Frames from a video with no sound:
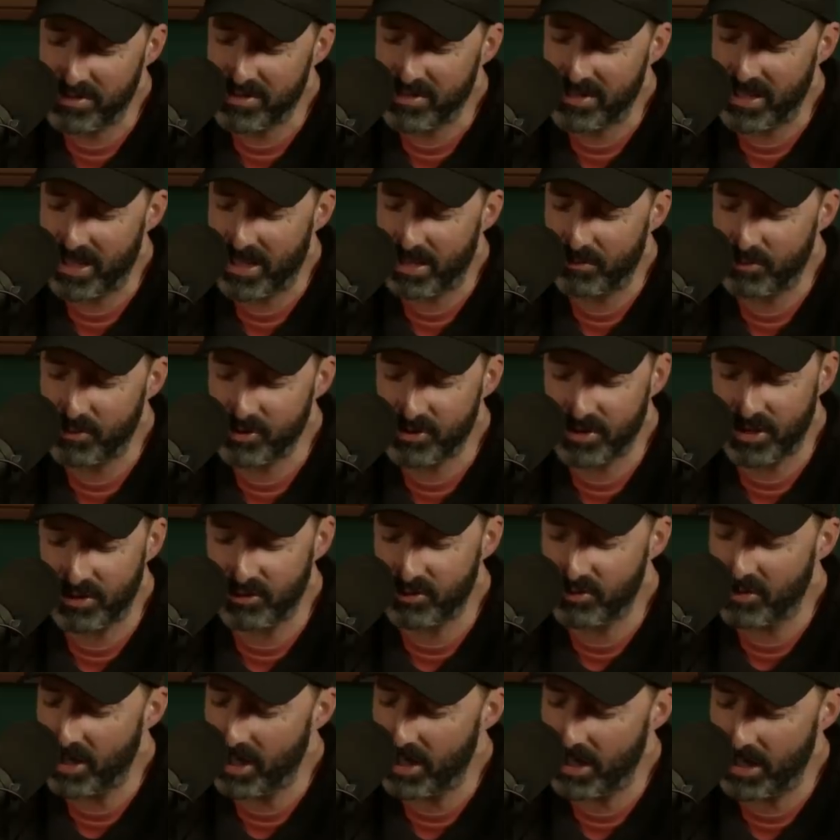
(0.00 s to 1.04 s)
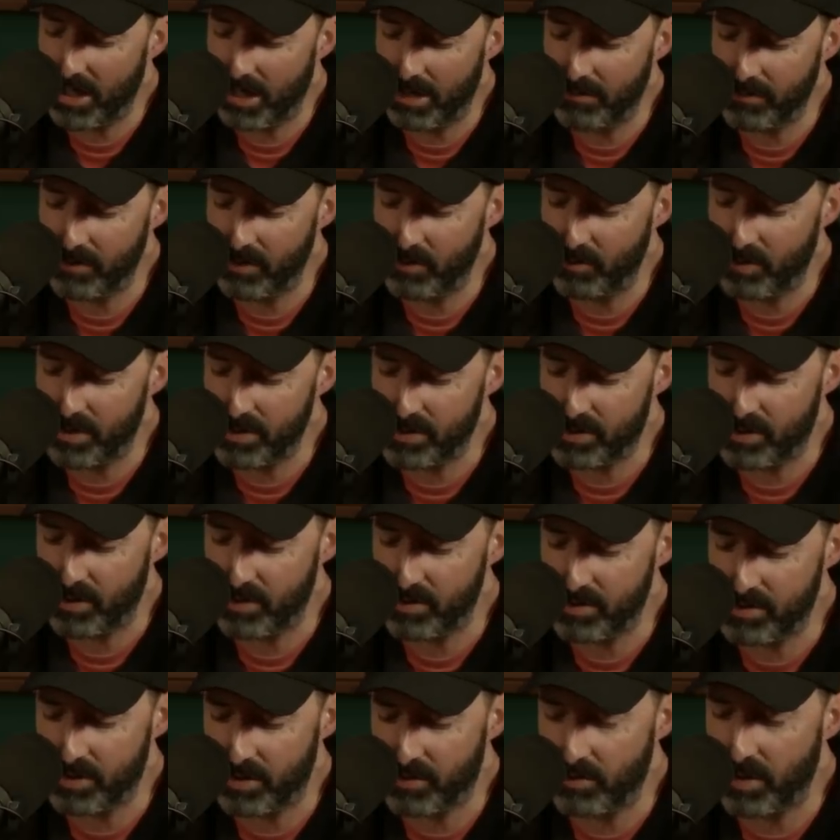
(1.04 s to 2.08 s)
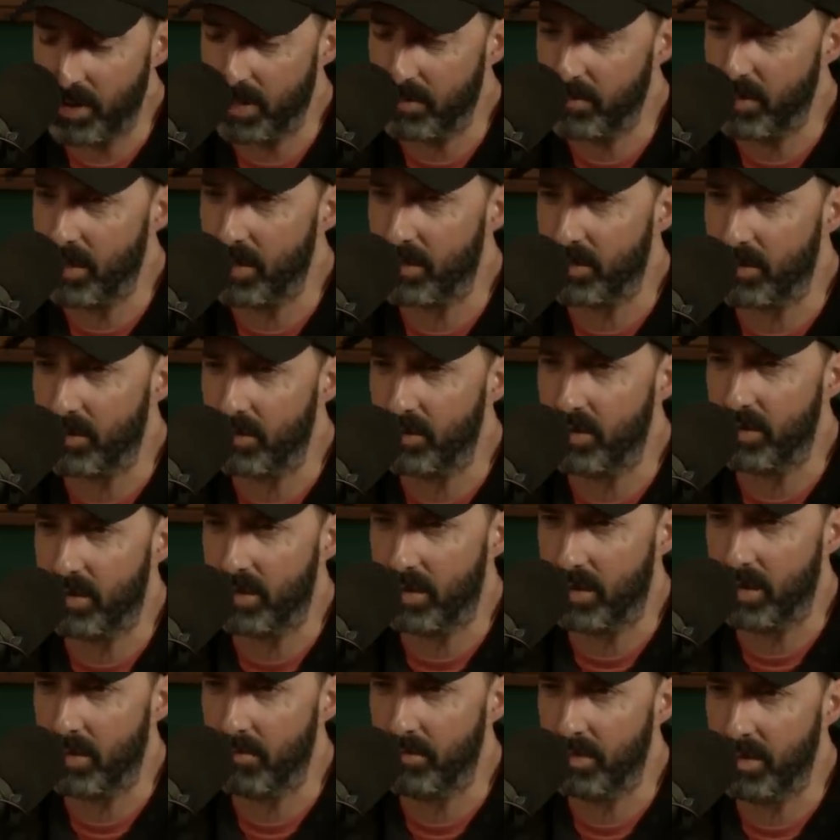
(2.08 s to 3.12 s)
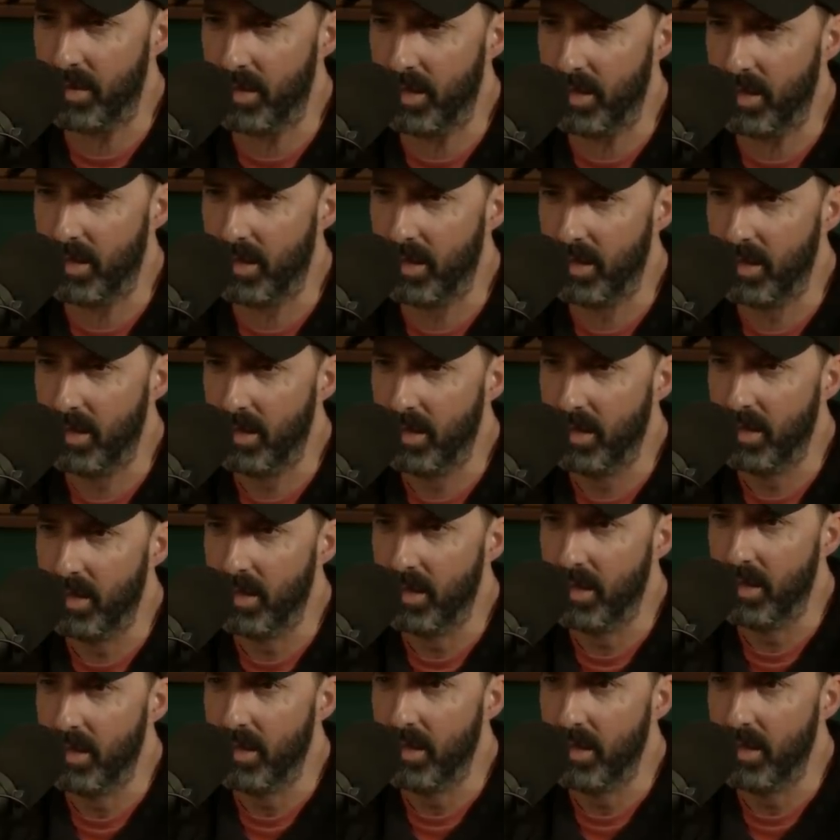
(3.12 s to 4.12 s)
say, which they do not have on the West Coast, the Great American Cookie Company. Oh, I